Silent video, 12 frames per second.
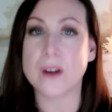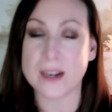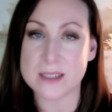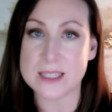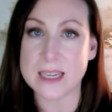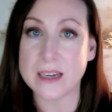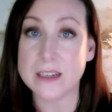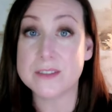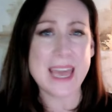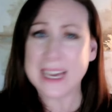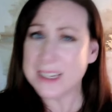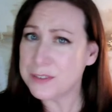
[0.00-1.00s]
ourselves
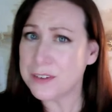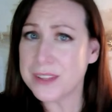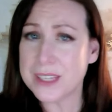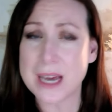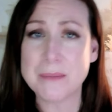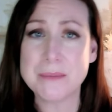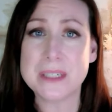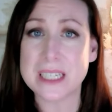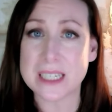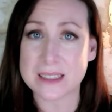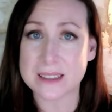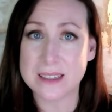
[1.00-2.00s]
and for the
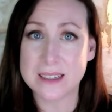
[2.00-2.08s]
company